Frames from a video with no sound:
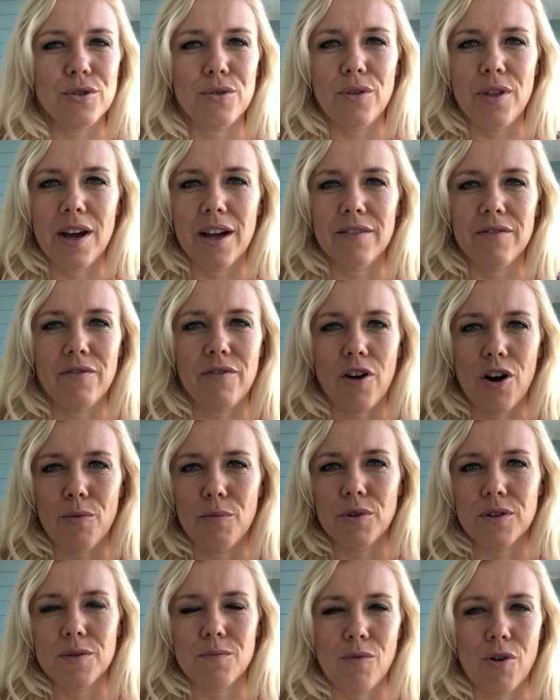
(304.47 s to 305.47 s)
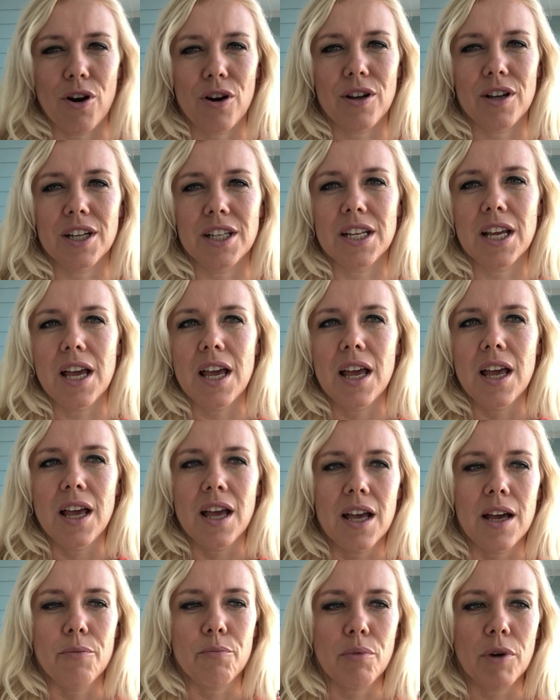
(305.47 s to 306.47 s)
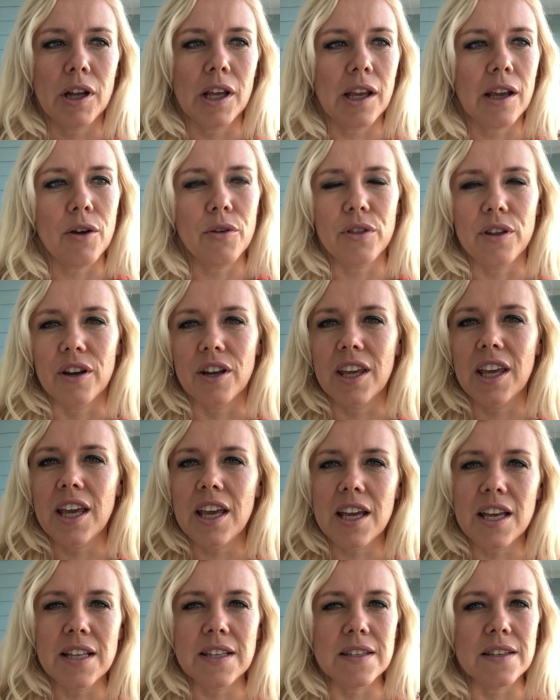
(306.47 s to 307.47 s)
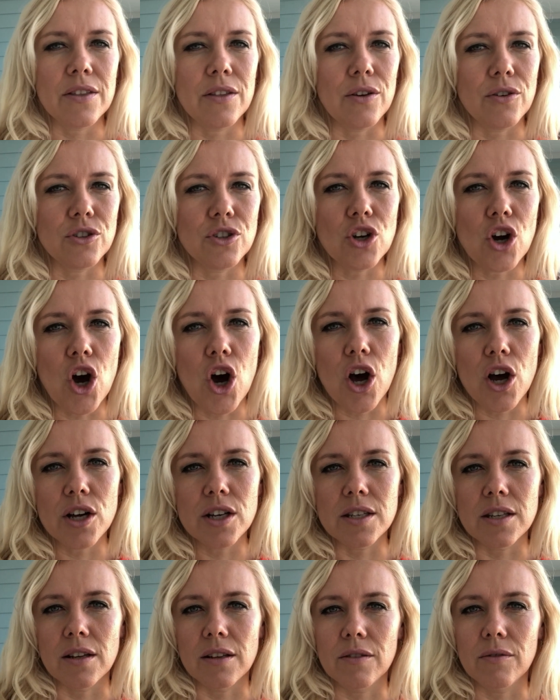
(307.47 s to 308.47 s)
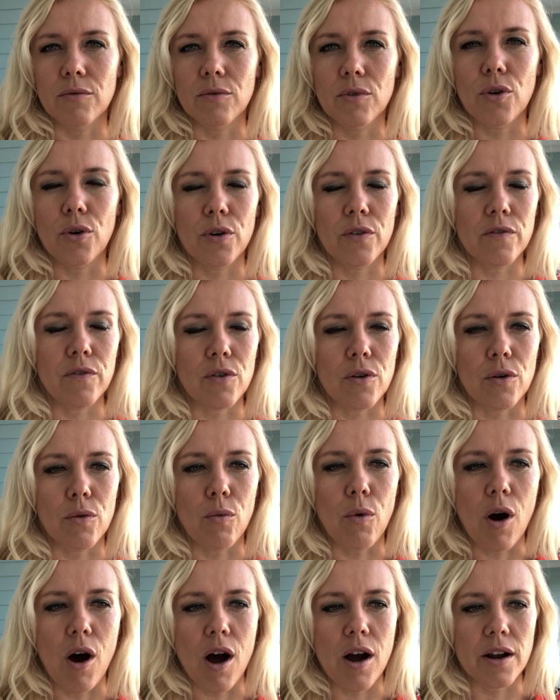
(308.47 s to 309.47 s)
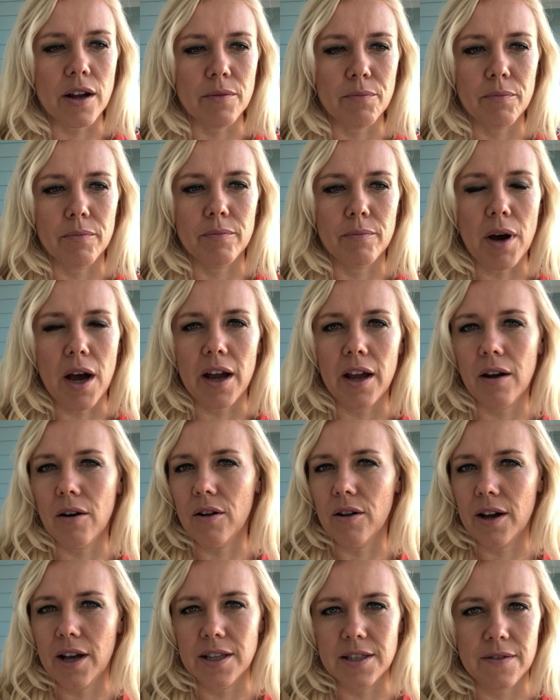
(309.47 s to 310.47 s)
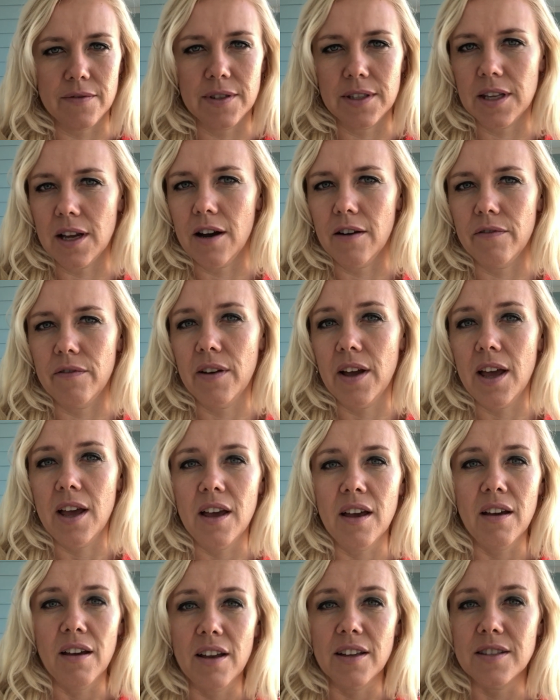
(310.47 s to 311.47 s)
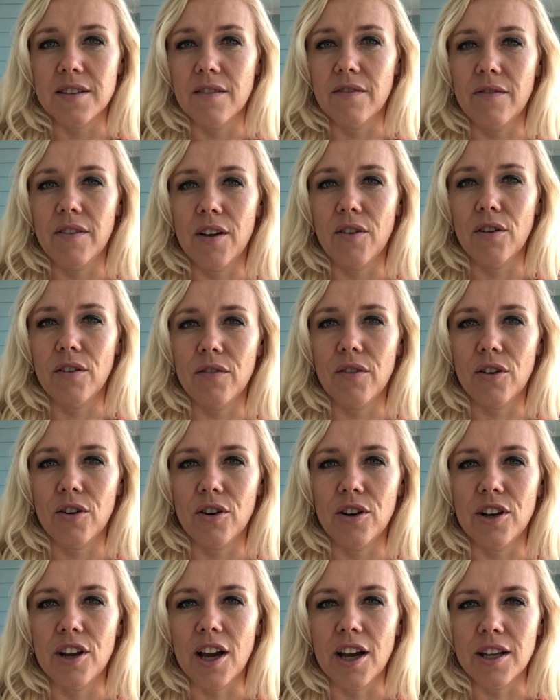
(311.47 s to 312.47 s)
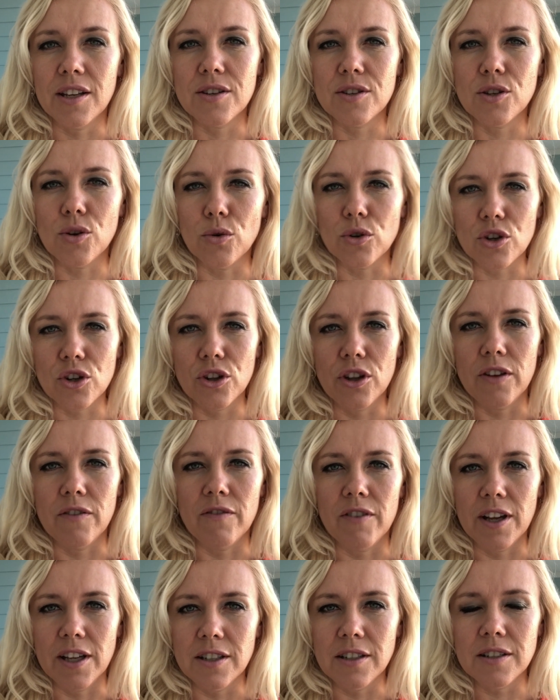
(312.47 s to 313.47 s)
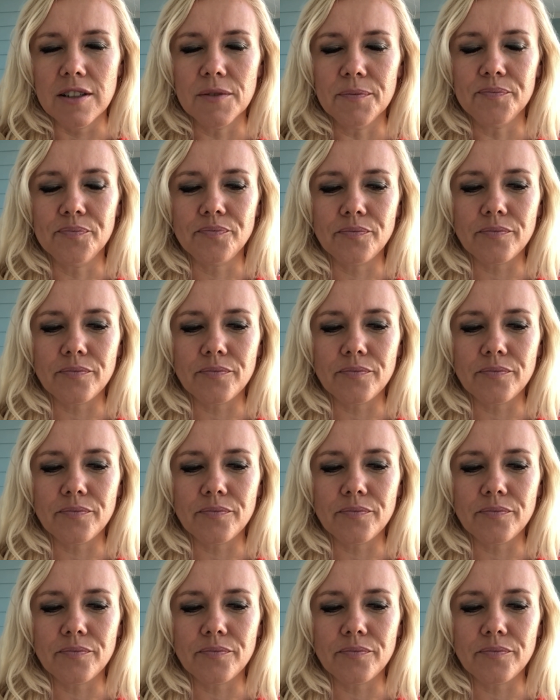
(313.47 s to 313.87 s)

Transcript: to that farmer's market, bringing out their kids and their dogs and going for a walk and buying all kinds of stuff. It's a very, very nice social event